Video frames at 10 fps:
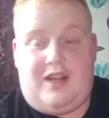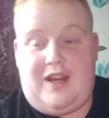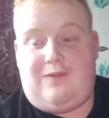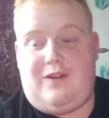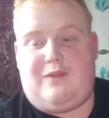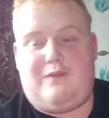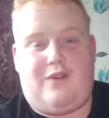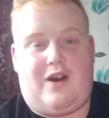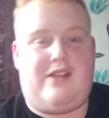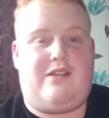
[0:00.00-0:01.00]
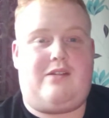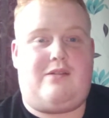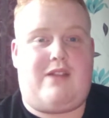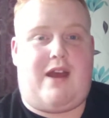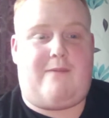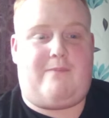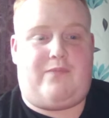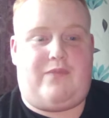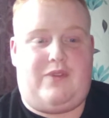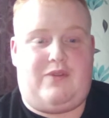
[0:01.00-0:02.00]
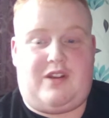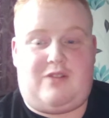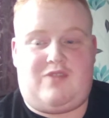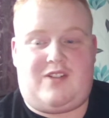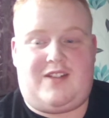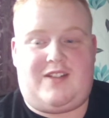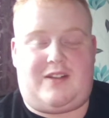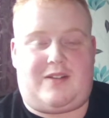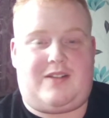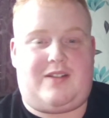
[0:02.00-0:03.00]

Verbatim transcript: if we can find that you know resistance,